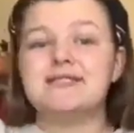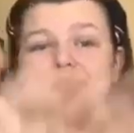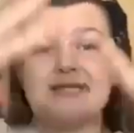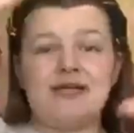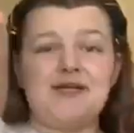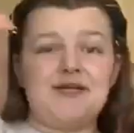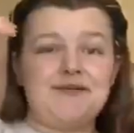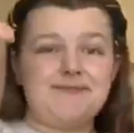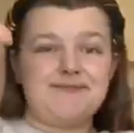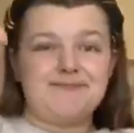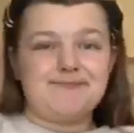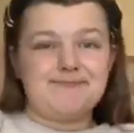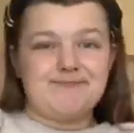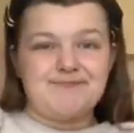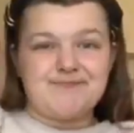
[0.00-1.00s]
Thank you
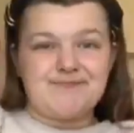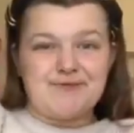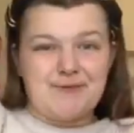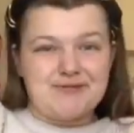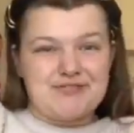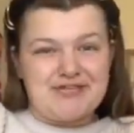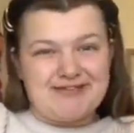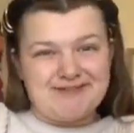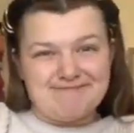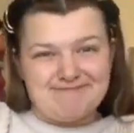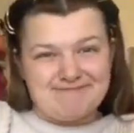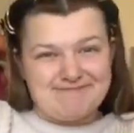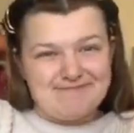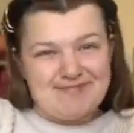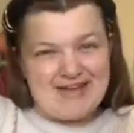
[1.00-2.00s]
for watching,
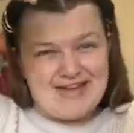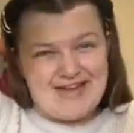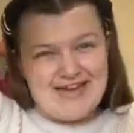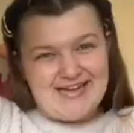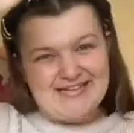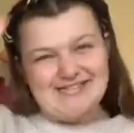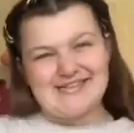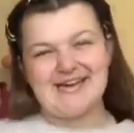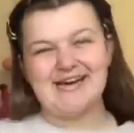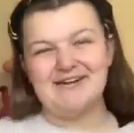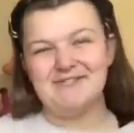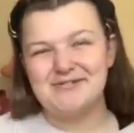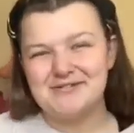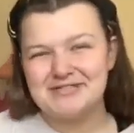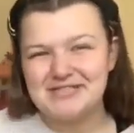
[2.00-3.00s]
and I
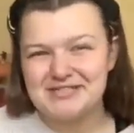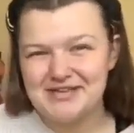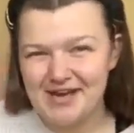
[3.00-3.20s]
will see you